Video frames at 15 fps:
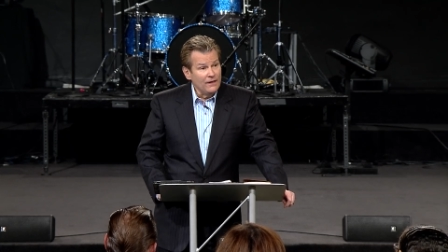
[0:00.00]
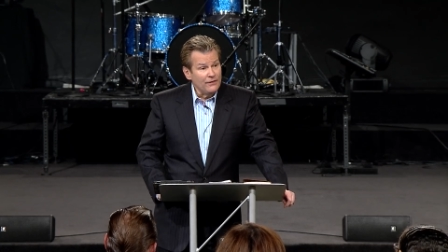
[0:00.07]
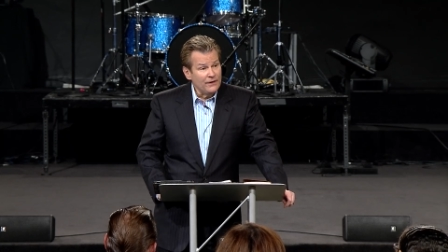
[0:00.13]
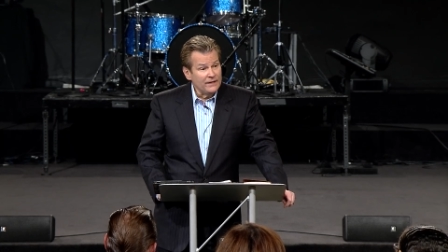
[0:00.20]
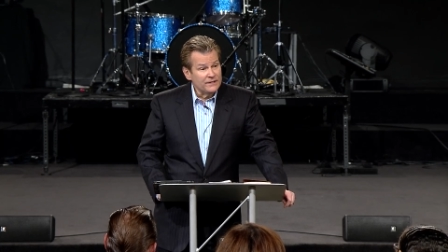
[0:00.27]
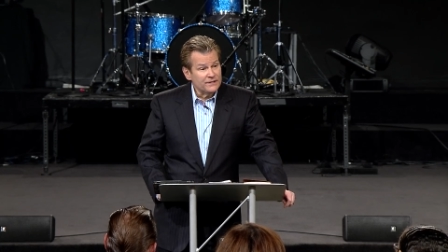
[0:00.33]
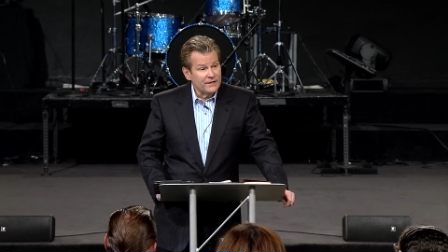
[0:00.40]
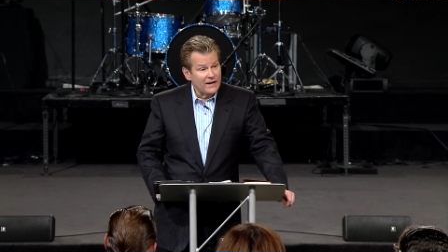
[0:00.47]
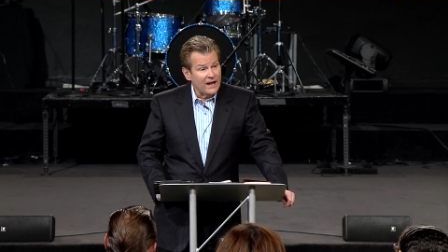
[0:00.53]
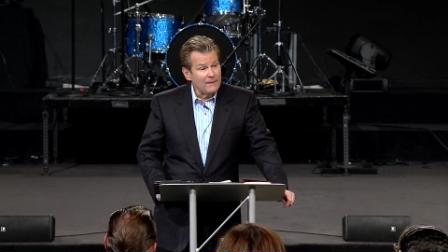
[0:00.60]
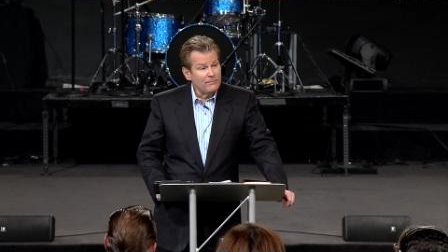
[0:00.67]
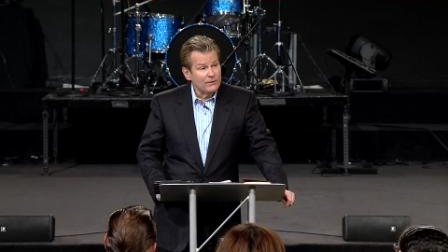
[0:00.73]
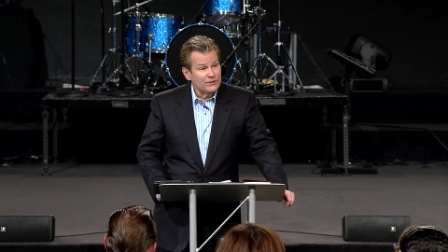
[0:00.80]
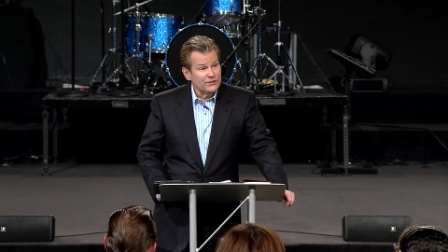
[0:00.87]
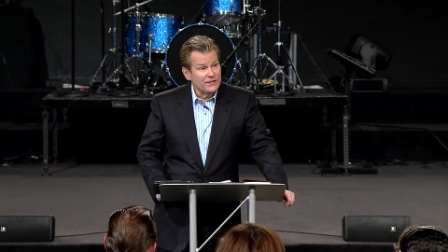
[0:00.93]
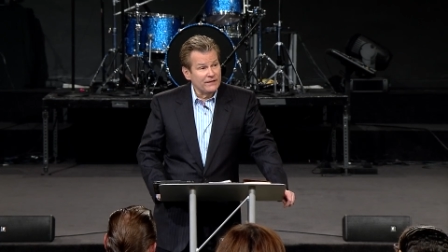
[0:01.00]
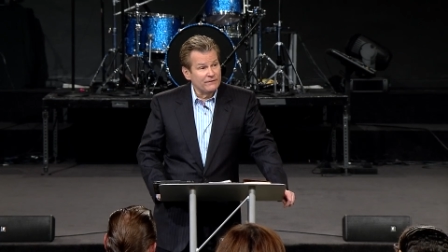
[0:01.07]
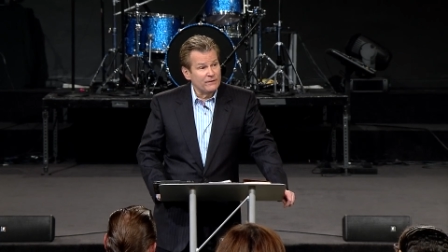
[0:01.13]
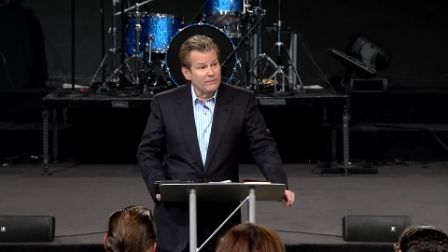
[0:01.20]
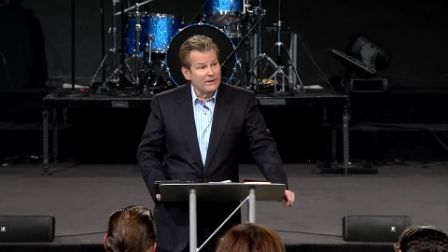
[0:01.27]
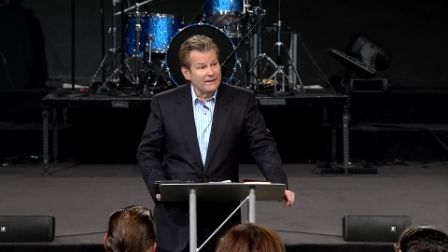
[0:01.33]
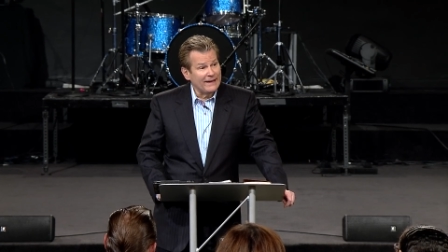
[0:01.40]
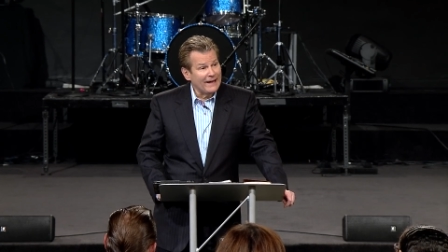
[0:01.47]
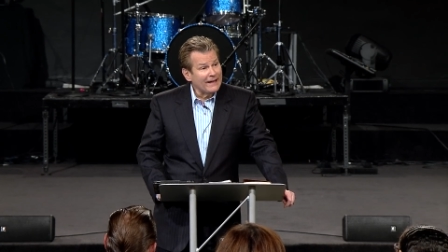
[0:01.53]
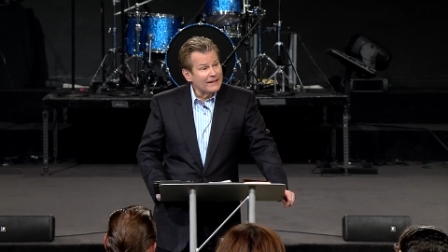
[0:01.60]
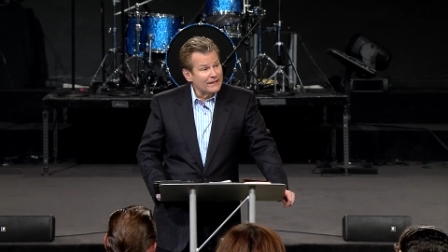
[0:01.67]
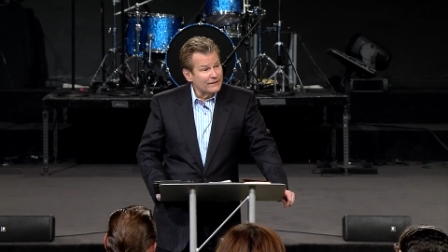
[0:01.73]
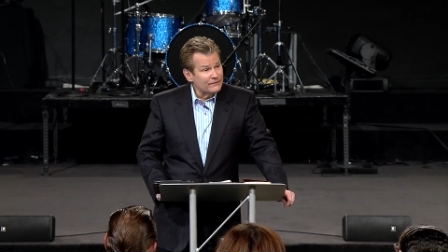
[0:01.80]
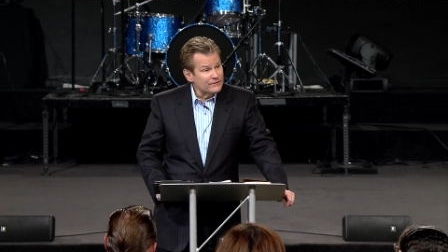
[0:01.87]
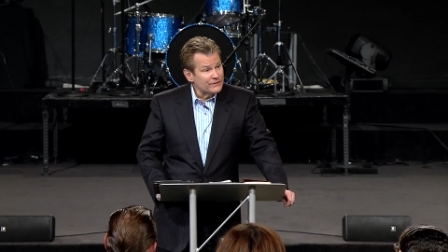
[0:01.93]
things that I perceived to be
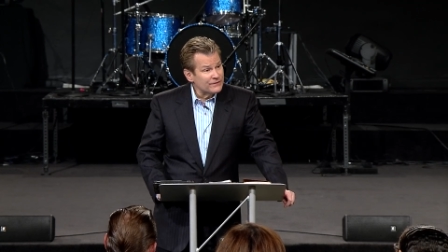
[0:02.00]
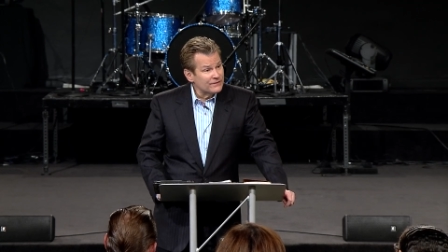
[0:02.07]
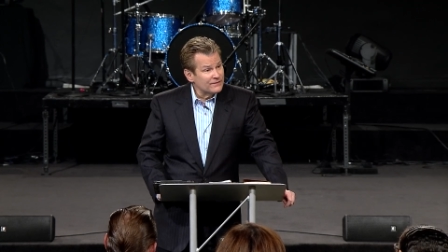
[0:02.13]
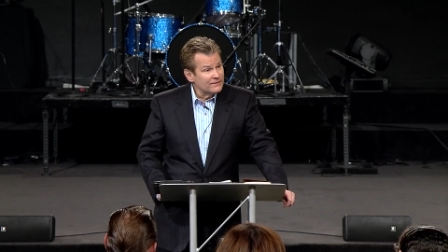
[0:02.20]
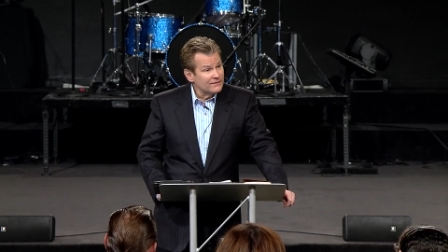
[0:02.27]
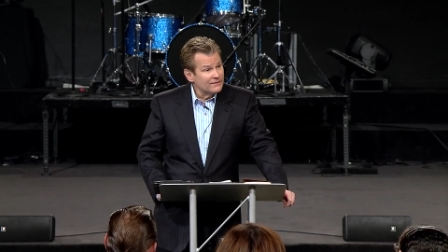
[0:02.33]
negatives